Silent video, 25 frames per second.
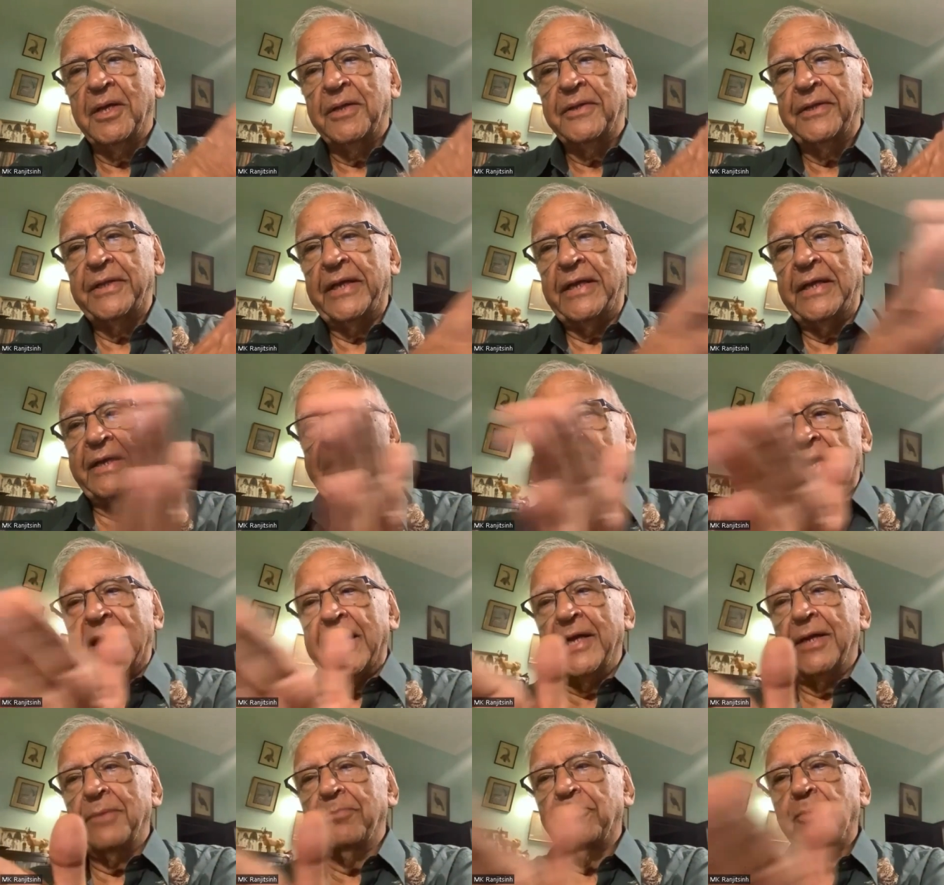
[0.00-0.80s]
The
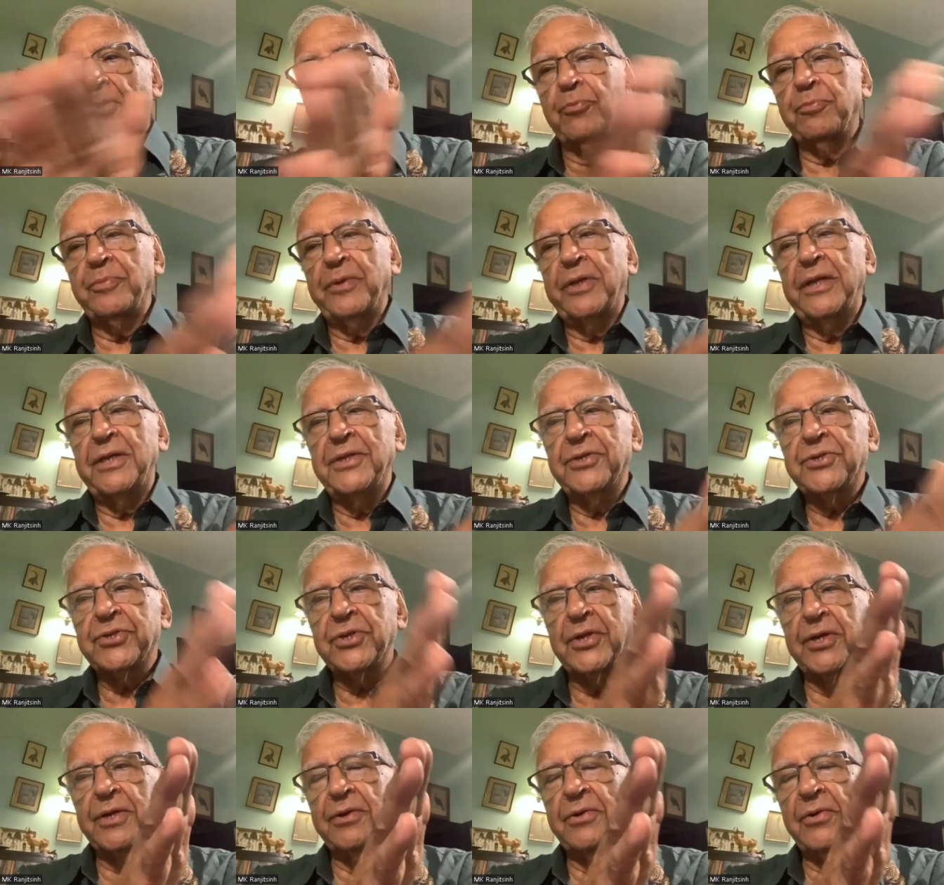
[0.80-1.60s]
lion
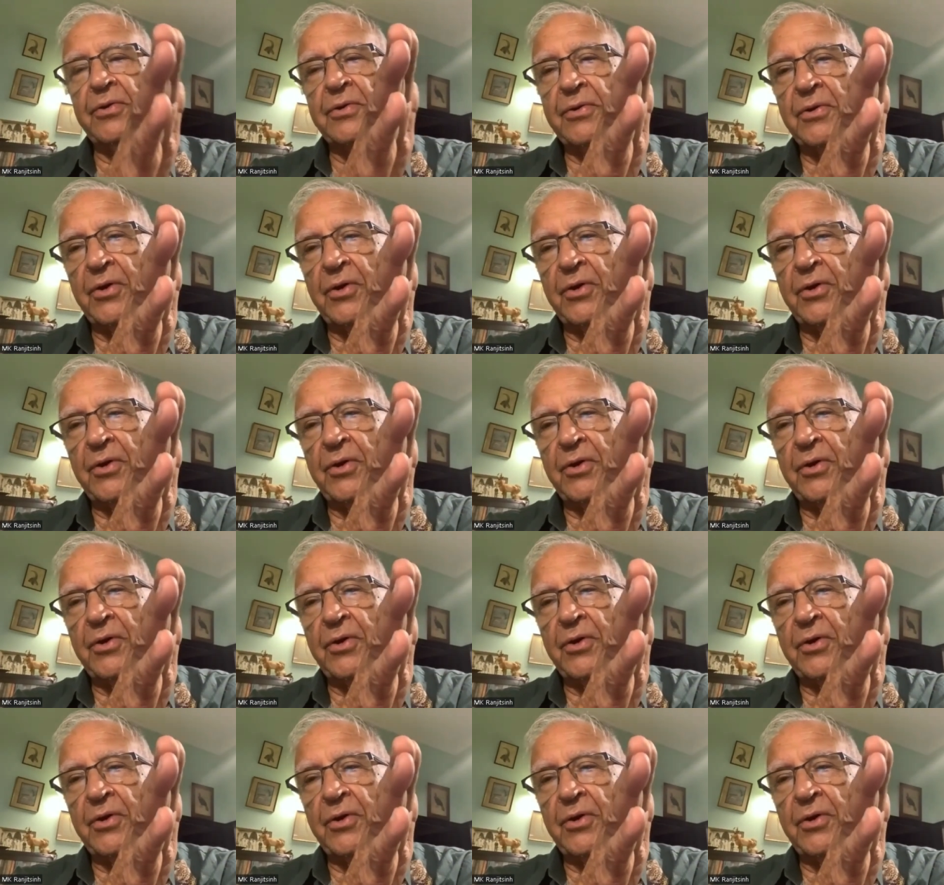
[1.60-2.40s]
population of the
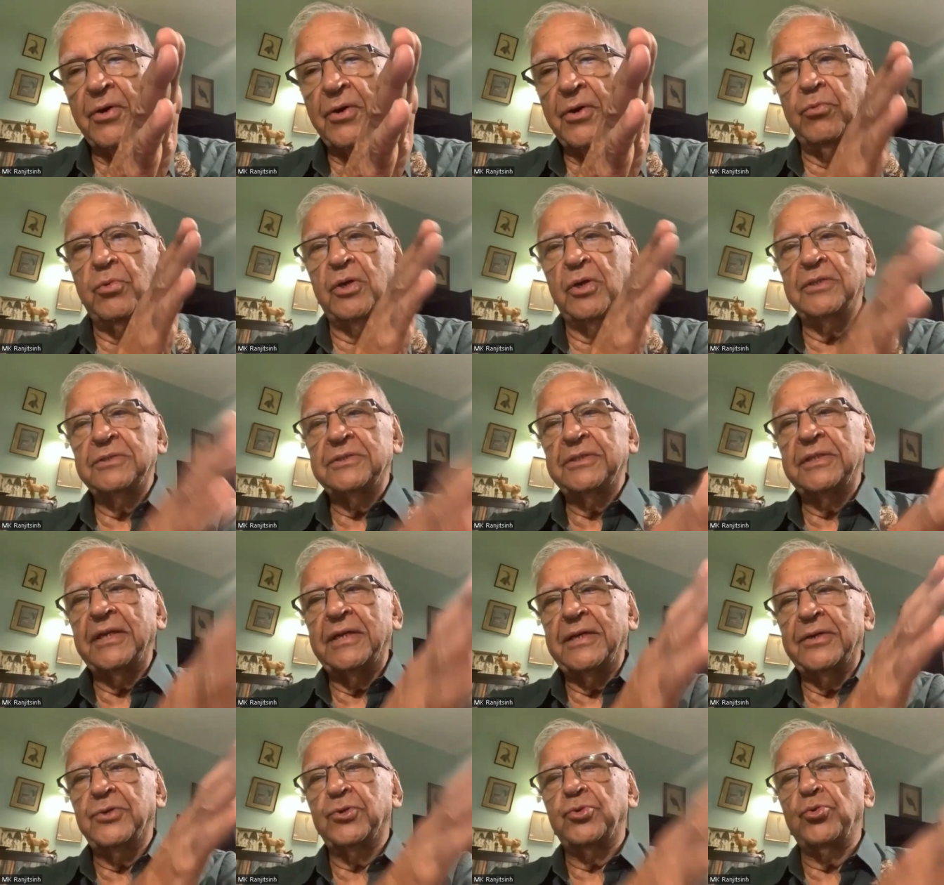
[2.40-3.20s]
world was
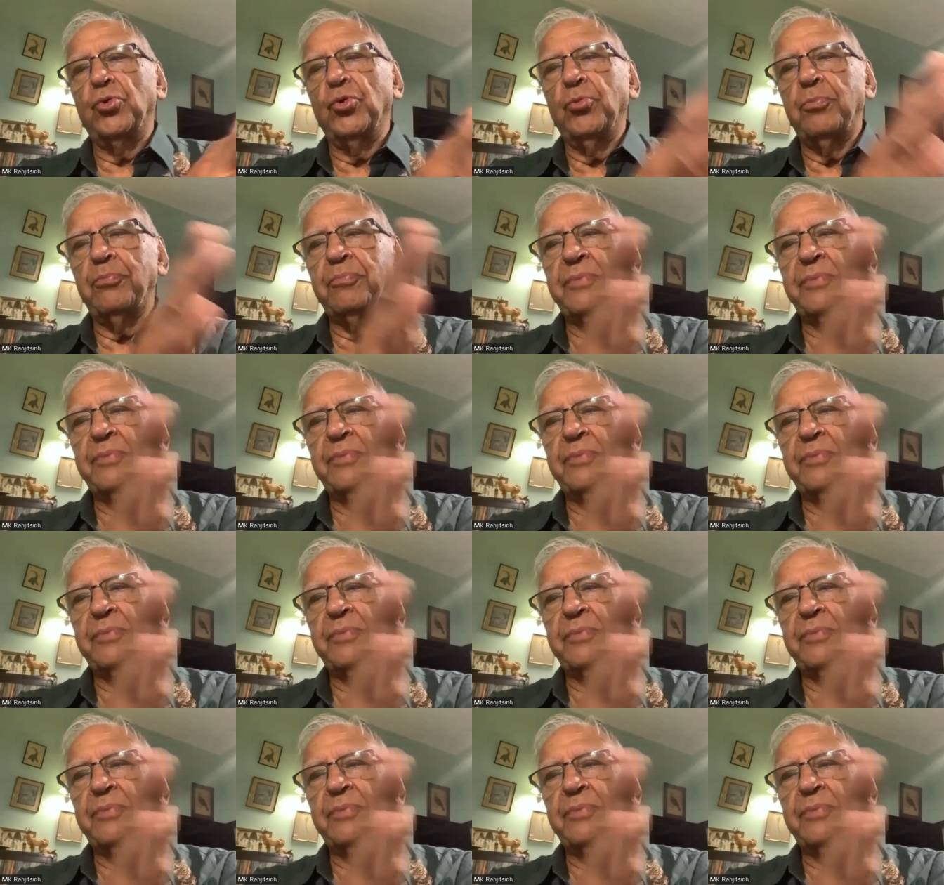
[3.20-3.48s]
in two